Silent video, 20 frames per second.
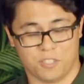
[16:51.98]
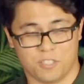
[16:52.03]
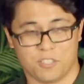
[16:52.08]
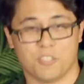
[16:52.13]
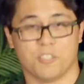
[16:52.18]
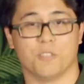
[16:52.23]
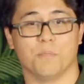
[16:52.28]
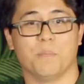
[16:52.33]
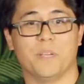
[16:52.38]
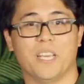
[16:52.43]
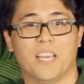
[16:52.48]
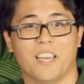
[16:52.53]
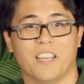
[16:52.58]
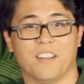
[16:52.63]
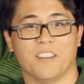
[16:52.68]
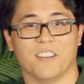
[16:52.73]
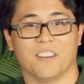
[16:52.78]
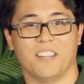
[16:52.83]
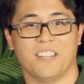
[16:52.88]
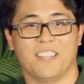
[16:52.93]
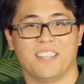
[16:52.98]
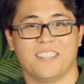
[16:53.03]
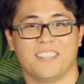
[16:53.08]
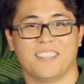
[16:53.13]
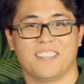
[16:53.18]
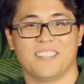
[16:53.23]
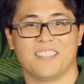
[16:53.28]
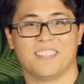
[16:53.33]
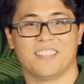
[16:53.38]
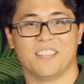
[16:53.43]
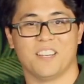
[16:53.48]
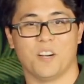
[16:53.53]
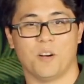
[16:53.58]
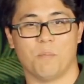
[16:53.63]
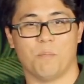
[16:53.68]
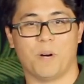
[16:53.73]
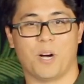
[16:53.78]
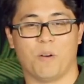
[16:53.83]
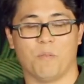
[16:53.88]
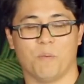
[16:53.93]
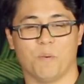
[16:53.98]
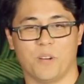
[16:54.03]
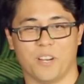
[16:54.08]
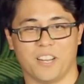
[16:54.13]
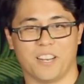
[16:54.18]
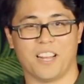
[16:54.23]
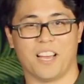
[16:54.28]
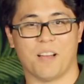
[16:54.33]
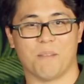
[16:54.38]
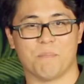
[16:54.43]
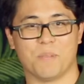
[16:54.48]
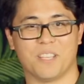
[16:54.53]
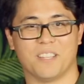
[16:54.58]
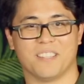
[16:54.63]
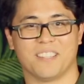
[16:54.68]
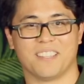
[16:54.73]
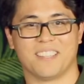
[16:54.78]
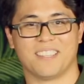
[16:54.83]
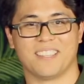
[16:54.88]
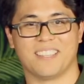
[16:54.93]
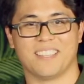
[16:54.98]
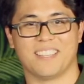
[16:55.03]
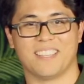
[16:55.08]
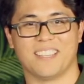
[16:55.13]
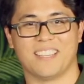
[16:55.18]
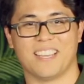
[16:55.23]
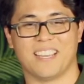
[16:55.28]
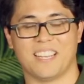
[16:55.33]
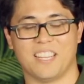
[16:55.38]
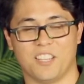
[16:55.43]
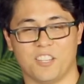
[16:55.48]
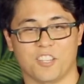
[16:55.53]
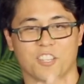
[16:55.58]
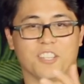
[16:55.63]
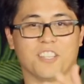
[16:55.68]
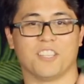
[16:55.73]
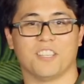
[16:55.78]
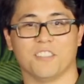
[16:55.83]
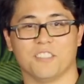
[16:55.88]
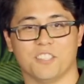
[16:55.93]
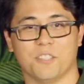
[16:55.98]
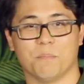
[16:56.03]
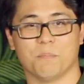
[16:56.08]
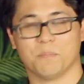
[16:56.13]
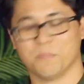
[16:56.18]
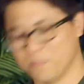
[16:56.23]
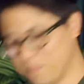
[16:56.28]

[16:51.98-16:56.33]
should be angry about what had happened, and he could have killed him.